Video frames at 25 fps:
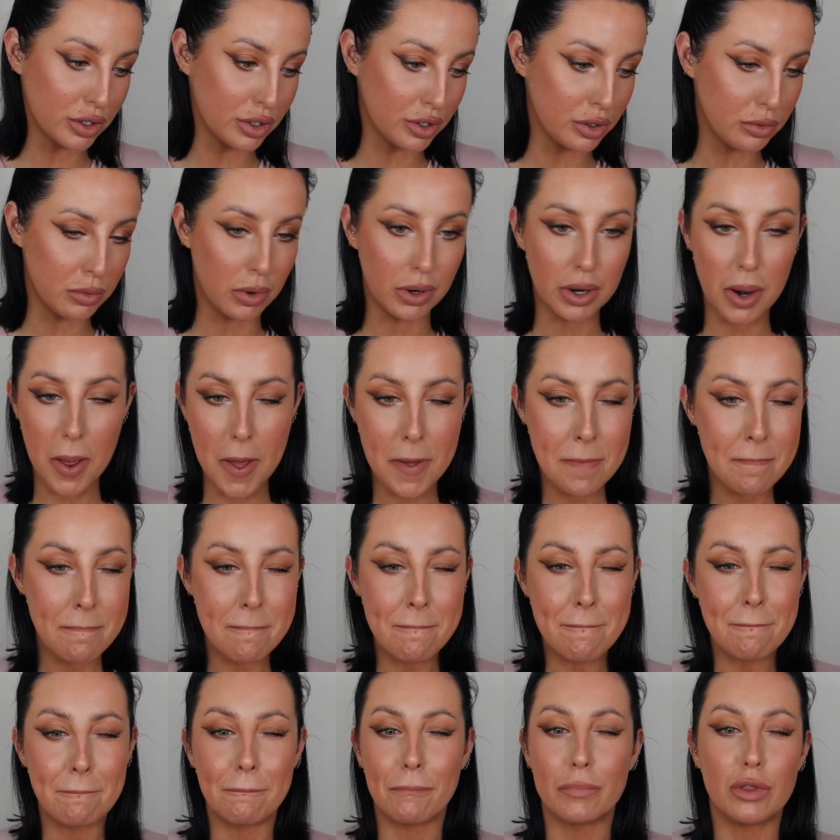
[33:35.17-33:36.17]
Do you want to
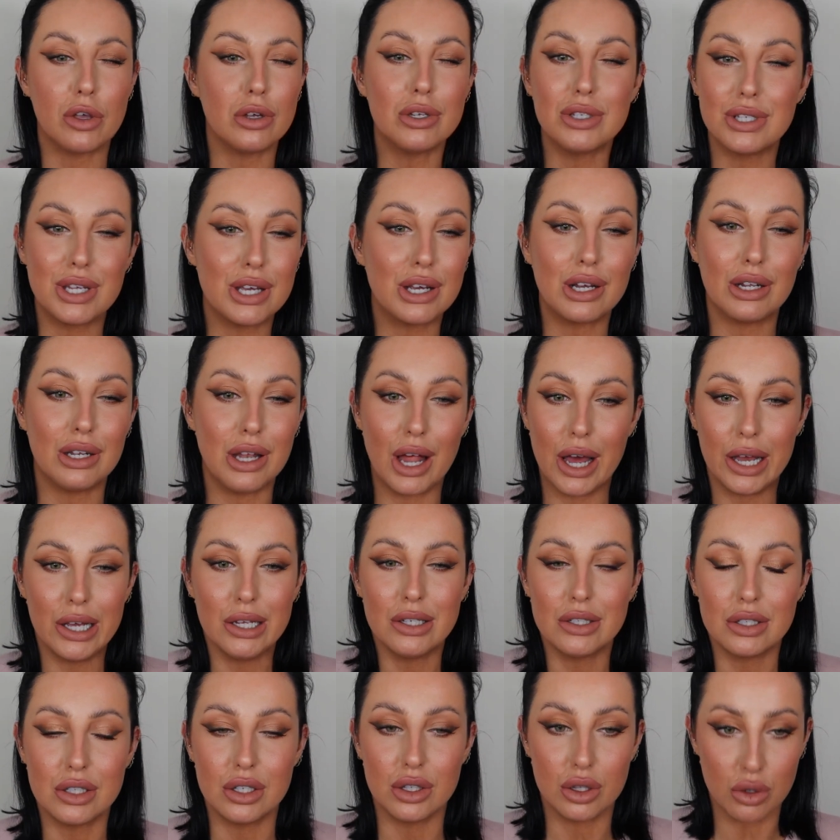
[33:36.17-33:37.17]
just take
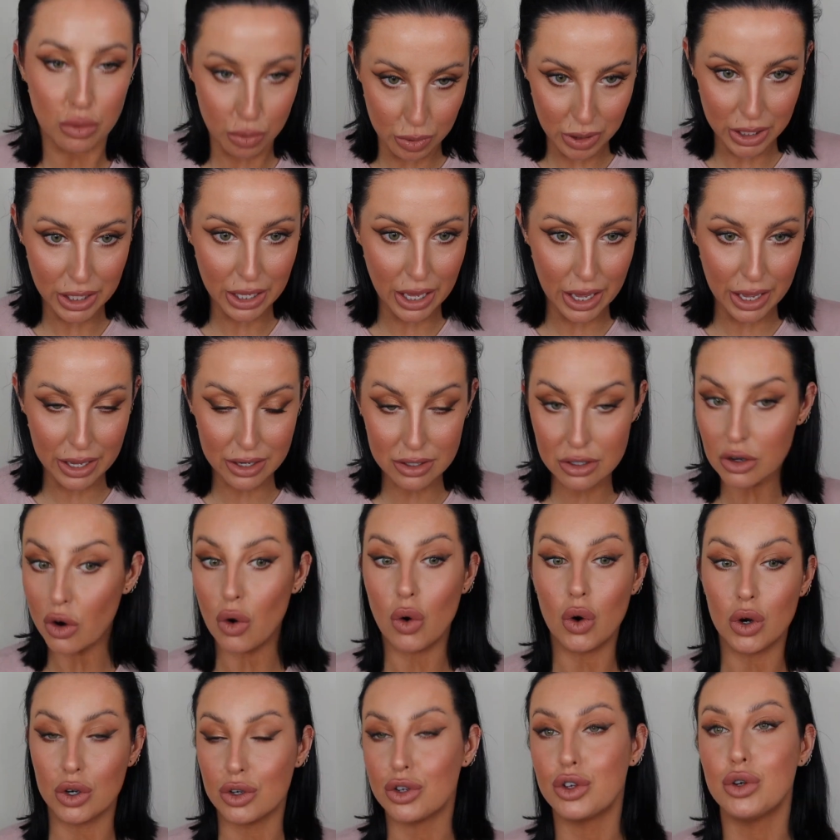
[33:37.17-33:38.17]
clients at the weekend,
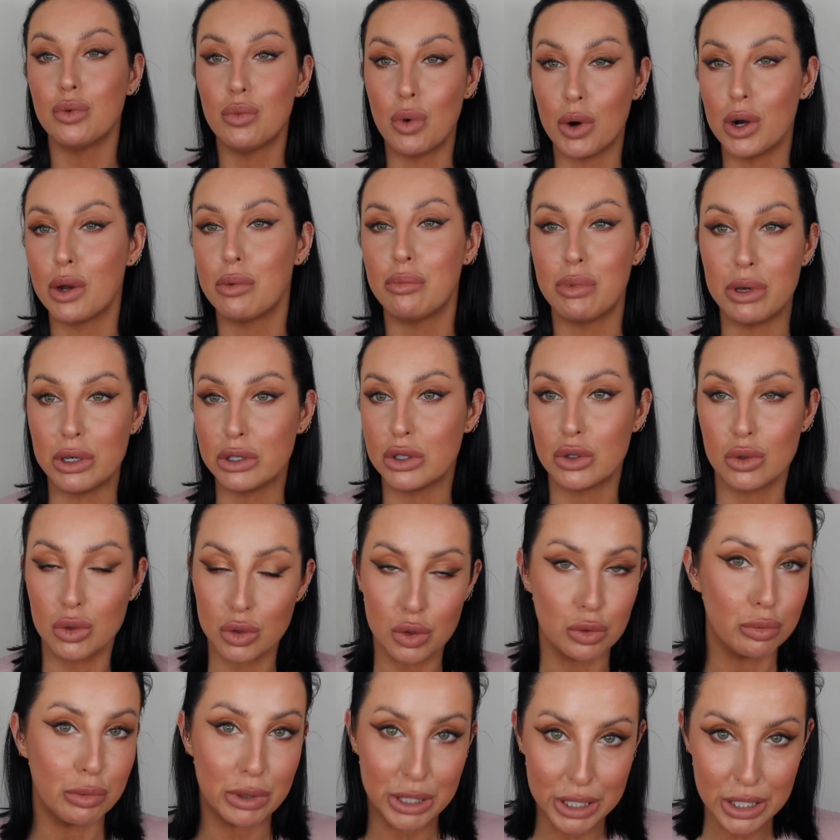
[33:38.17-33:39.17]
or do you want to be a
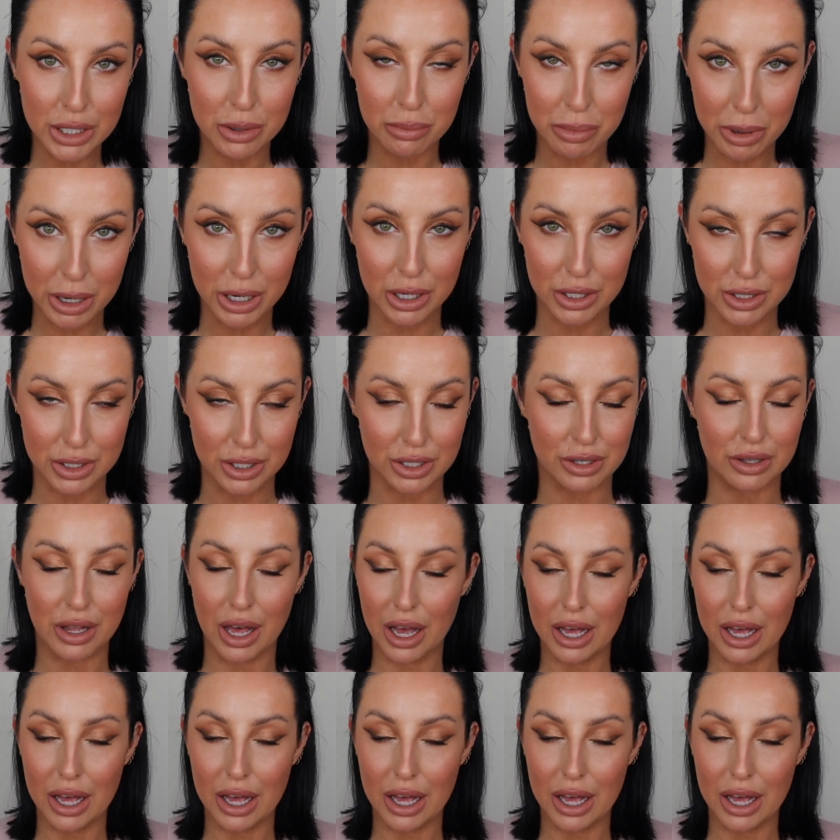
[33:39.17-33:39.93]
social media person?